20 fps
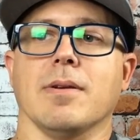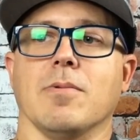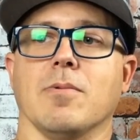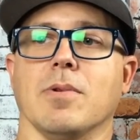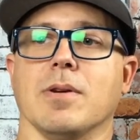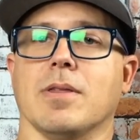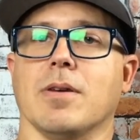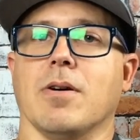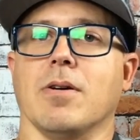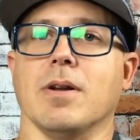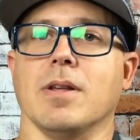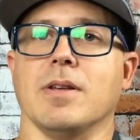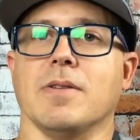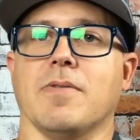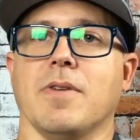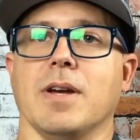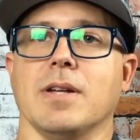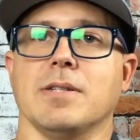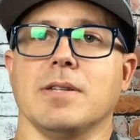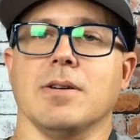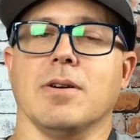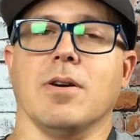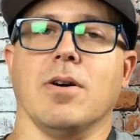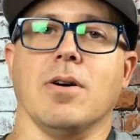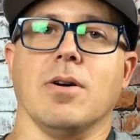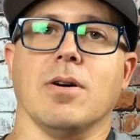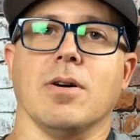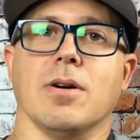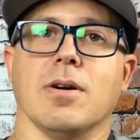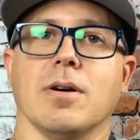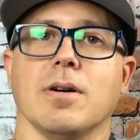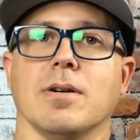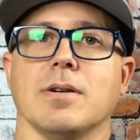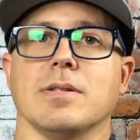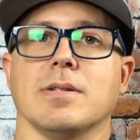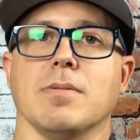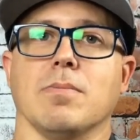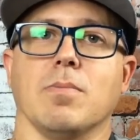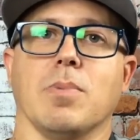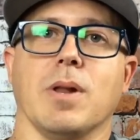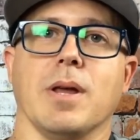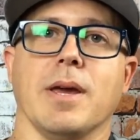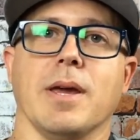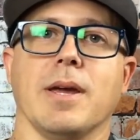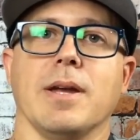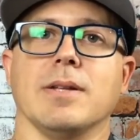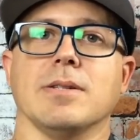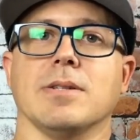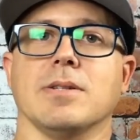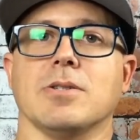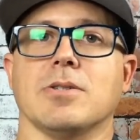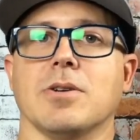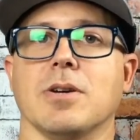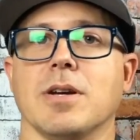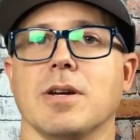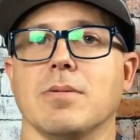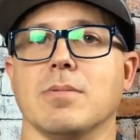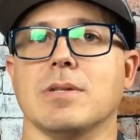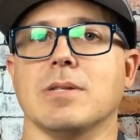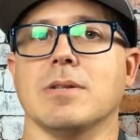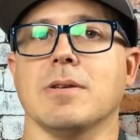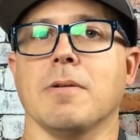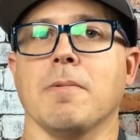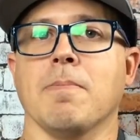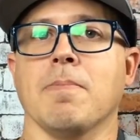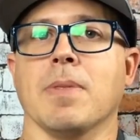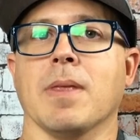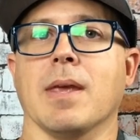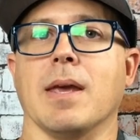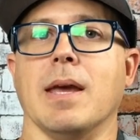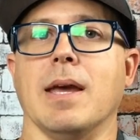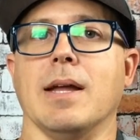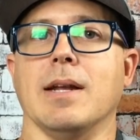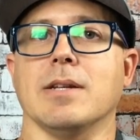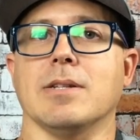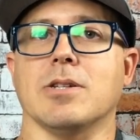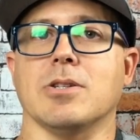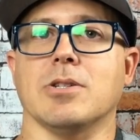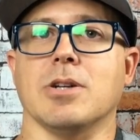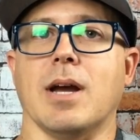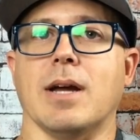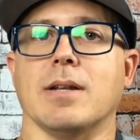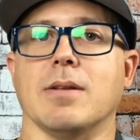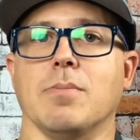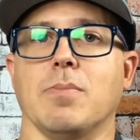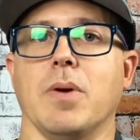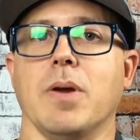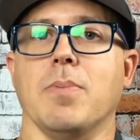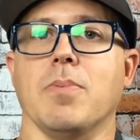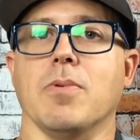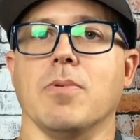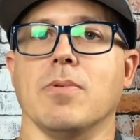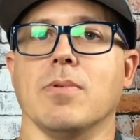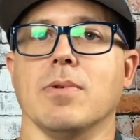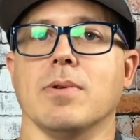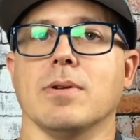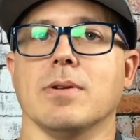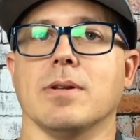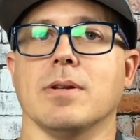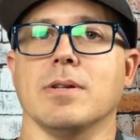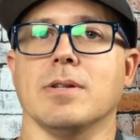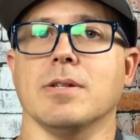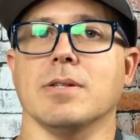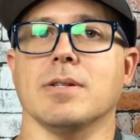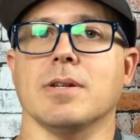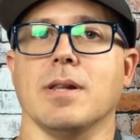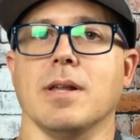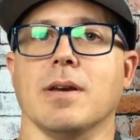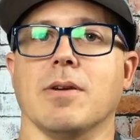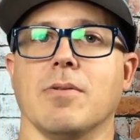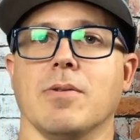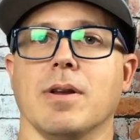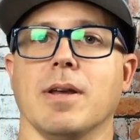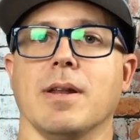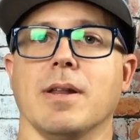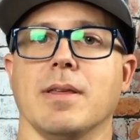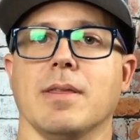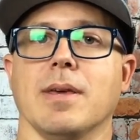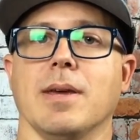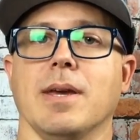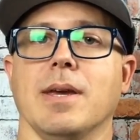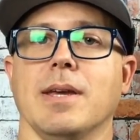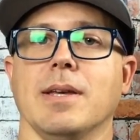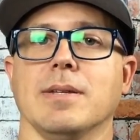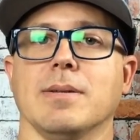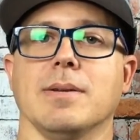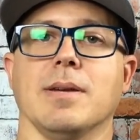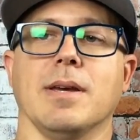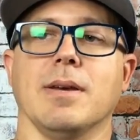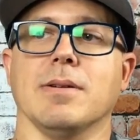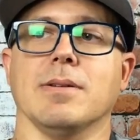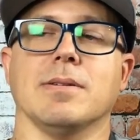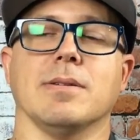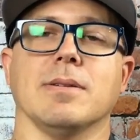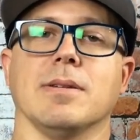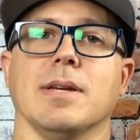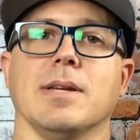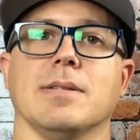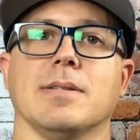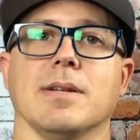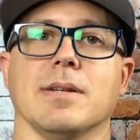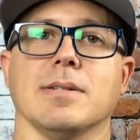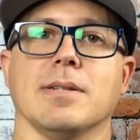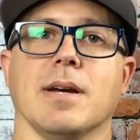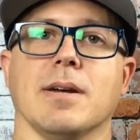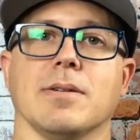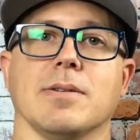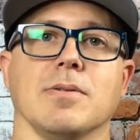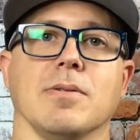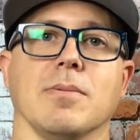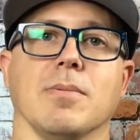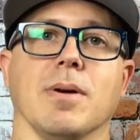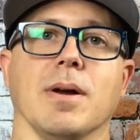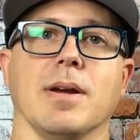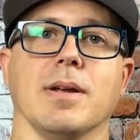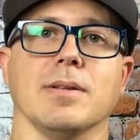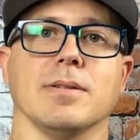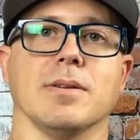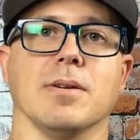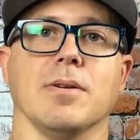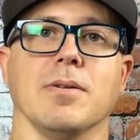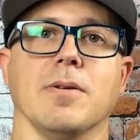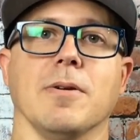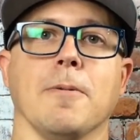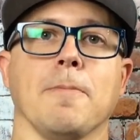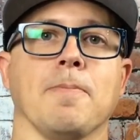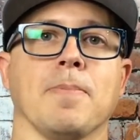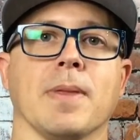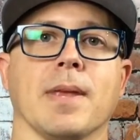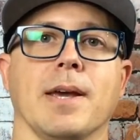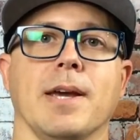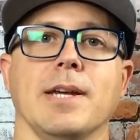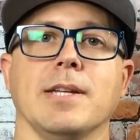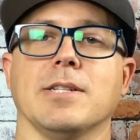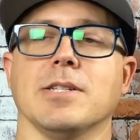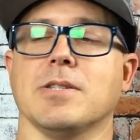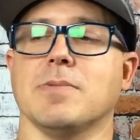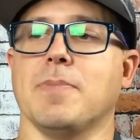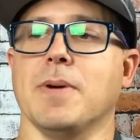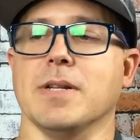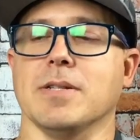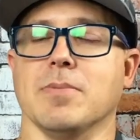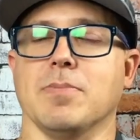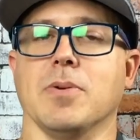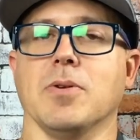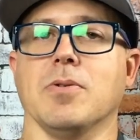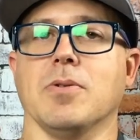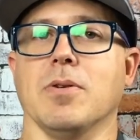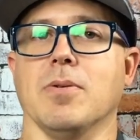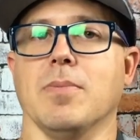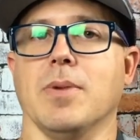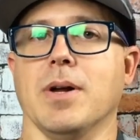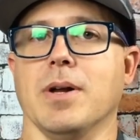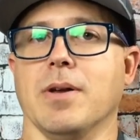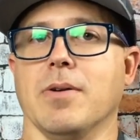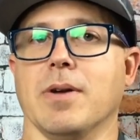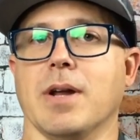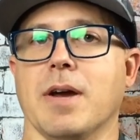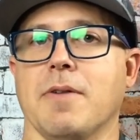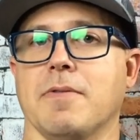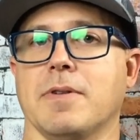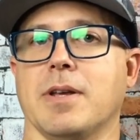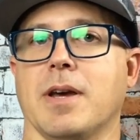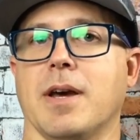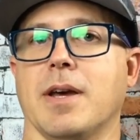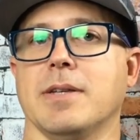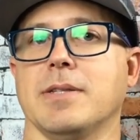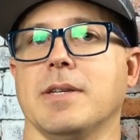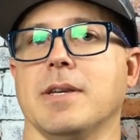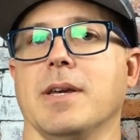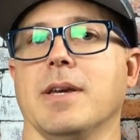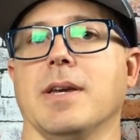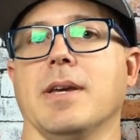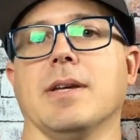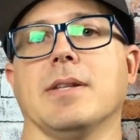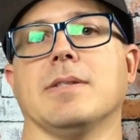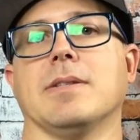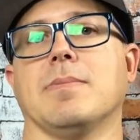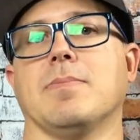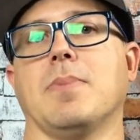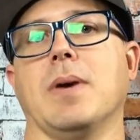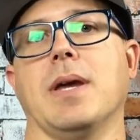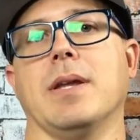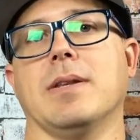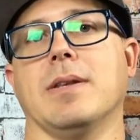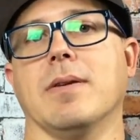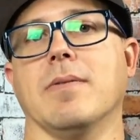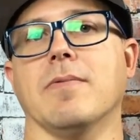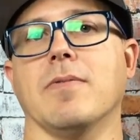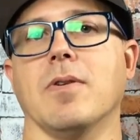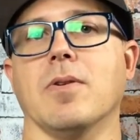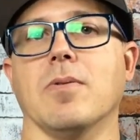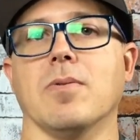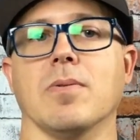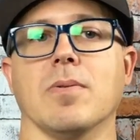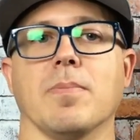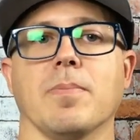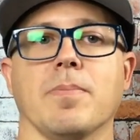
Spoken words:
with all these fancy cars and planes and trips, and it's attracting people to just click on anything he sends out to them, right? So he just spends a buku of money on advertising and gets paid tenfold.